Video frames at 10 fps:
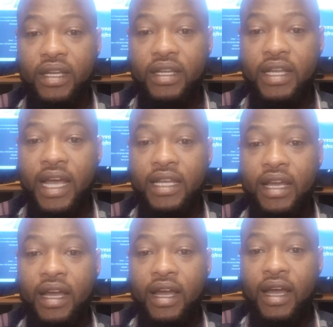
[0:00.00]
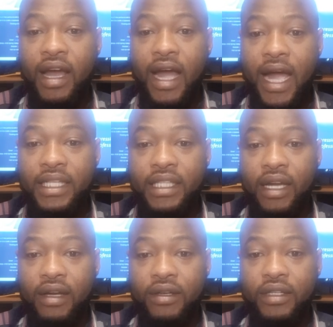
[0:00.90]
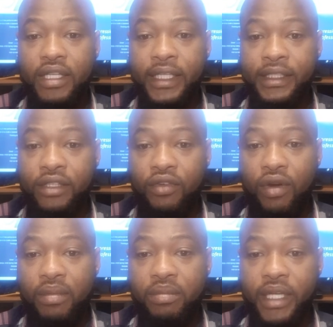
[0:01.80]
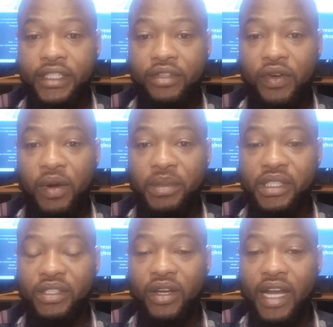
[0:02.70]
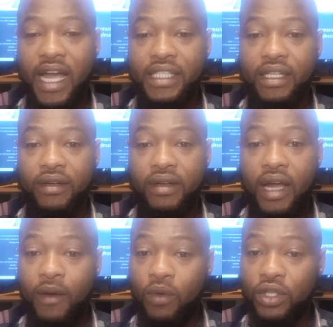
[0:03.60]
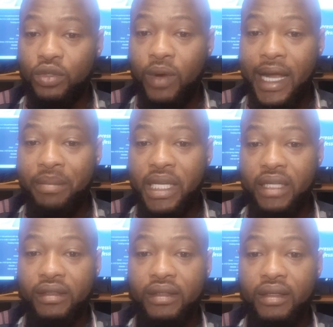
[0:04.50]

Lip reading: that Agile is Scrum, but Scrum is not Agile. And what do I mean?